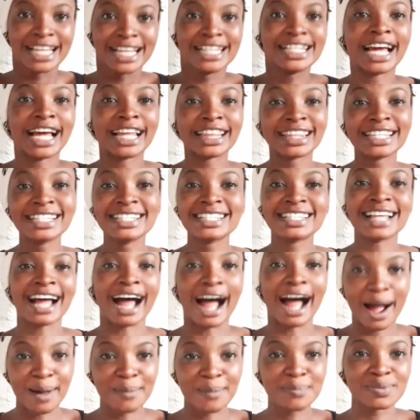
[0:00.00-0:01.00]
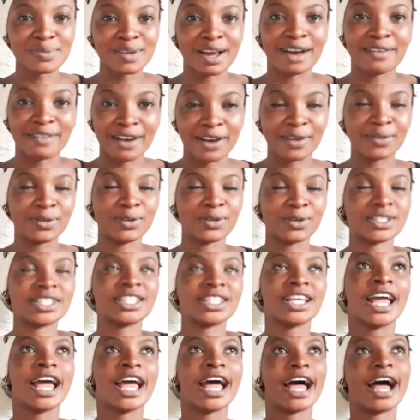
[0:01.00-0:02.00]
There are things that happen around us,
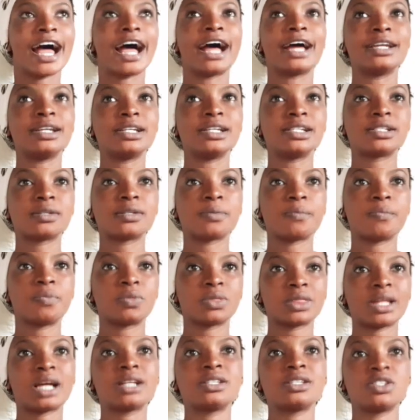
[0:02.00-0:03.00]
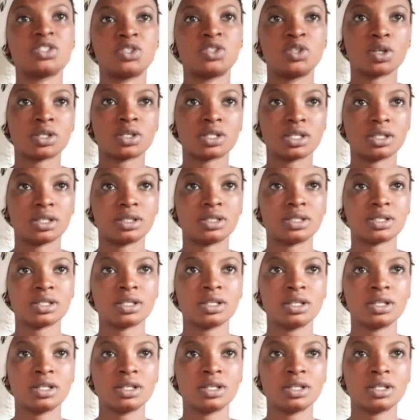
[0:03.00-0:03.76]
and that is just it.